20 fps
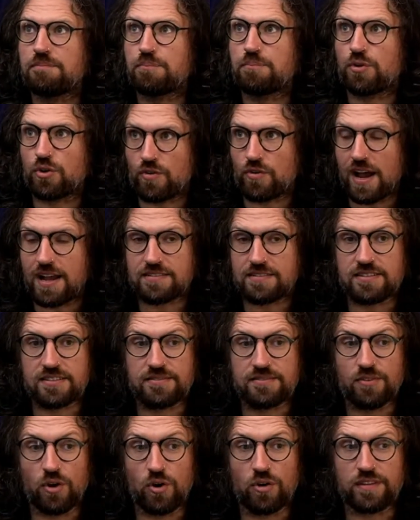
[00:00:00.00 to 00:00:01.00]

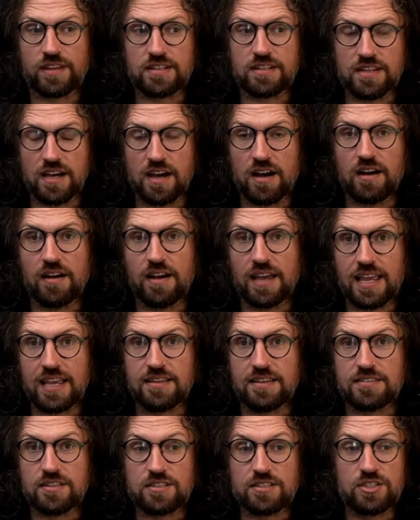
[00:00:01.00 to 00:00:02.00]
progress on the guitar
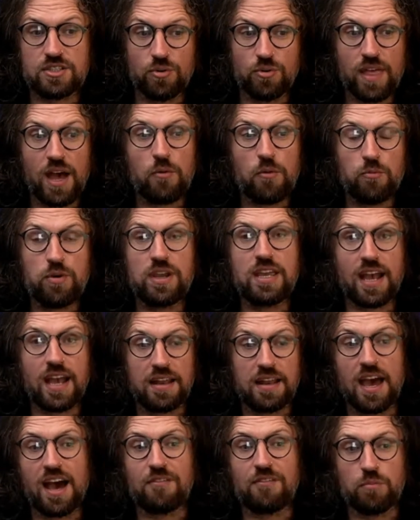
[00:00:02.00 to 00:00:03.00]
is so that we
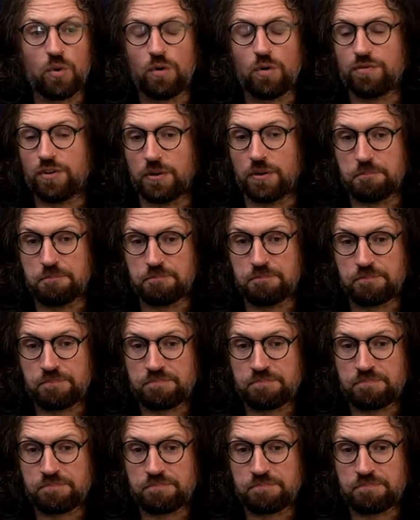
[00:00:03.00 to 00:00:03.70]
can have more fun.